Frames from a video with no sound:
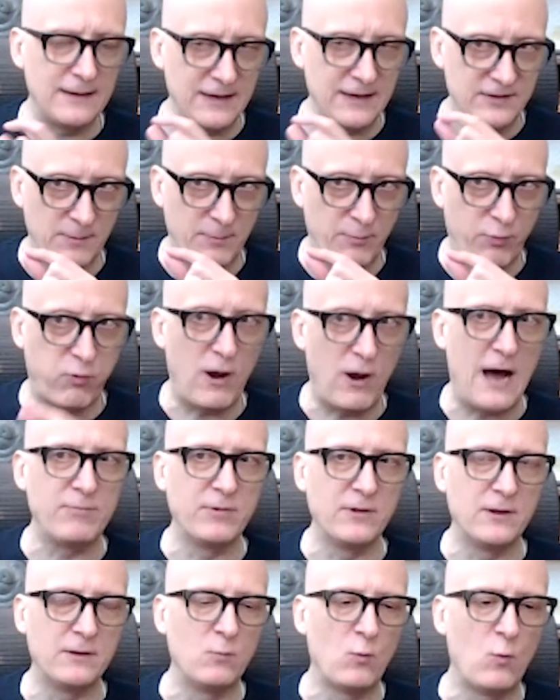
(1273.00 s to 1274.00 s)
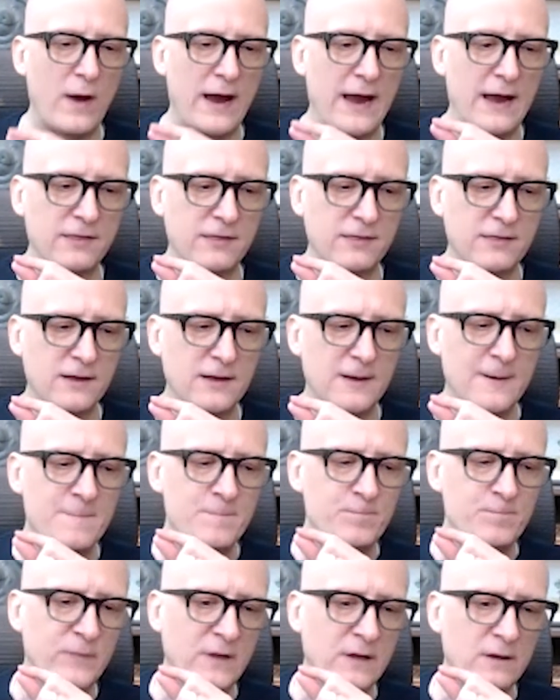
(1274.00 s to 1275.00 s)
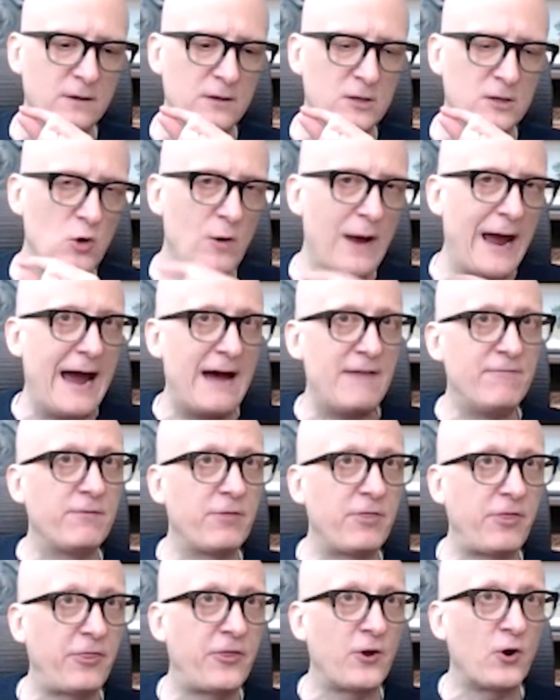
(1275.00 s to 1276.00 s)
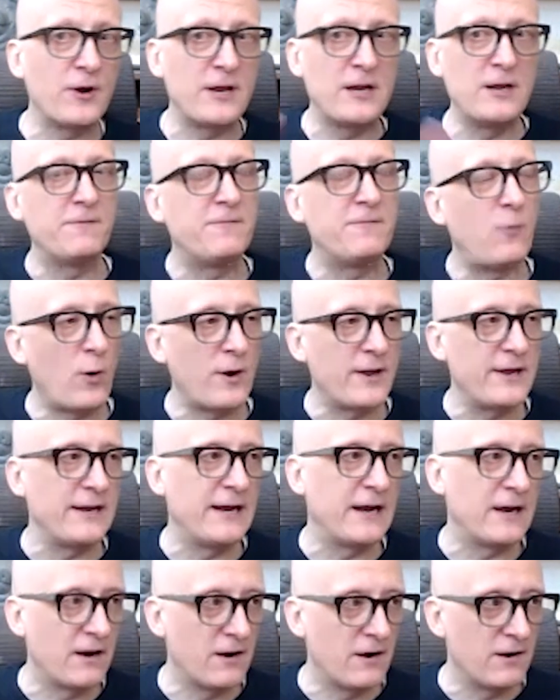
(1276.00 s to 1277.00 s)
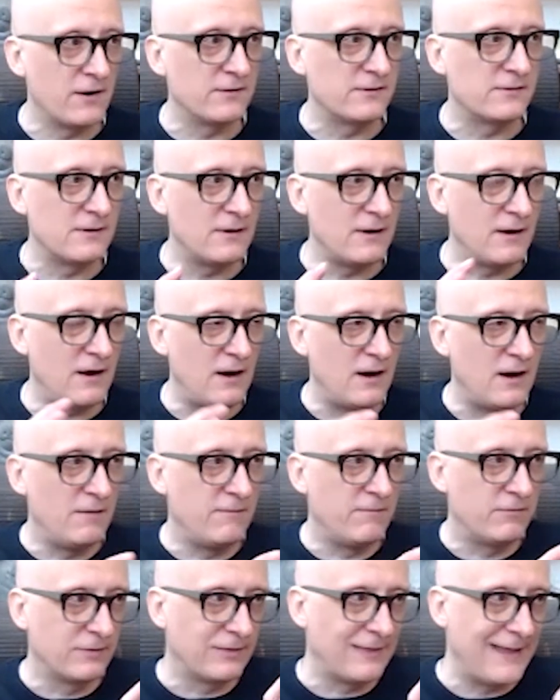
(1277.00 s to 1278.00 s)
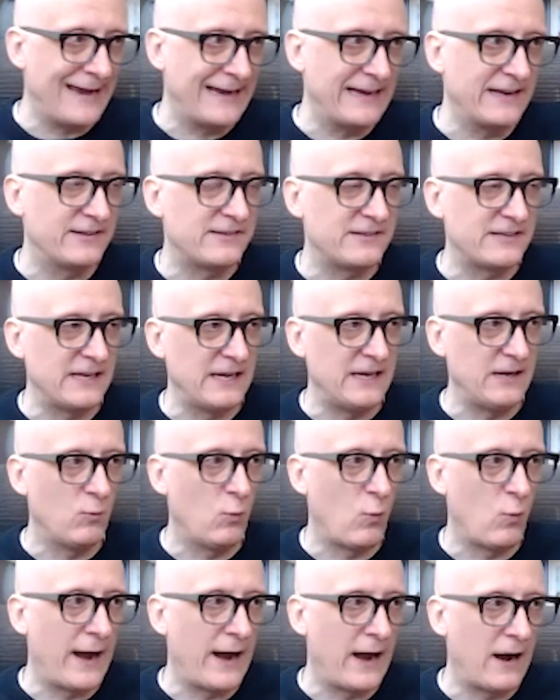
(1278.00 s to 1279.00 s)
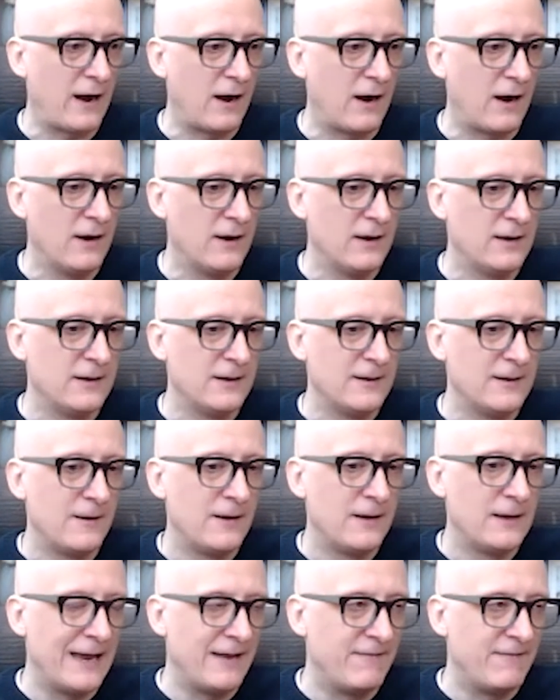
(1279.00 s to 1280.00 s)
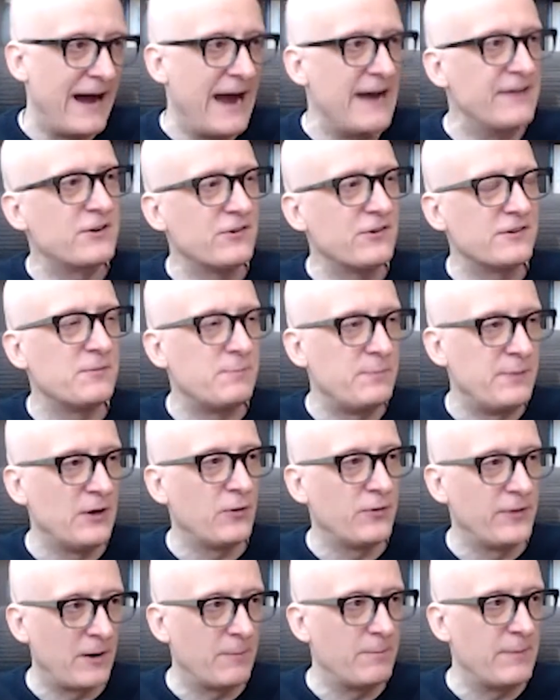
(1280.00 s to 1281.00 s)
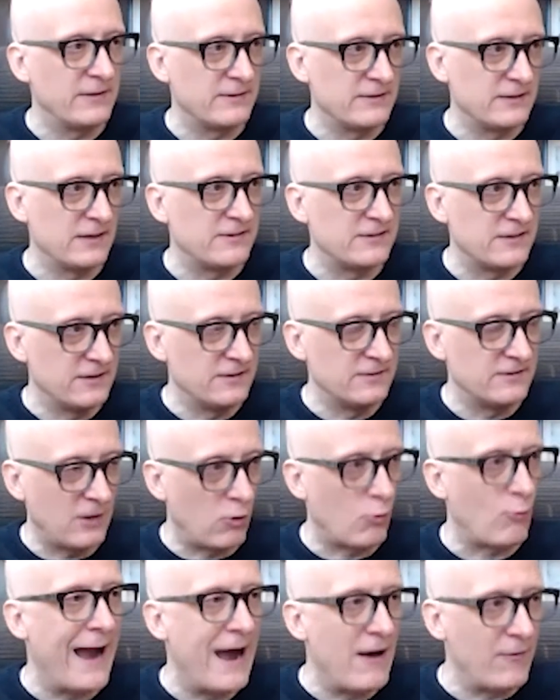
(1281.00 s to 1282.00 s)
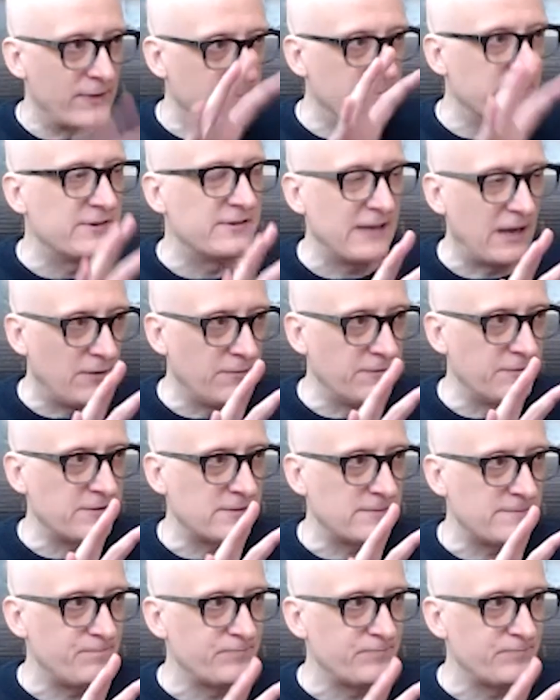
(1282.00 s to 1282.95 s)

a problem with, you have 30 to 40 years of legacy where advisors that build their businesses around themselves,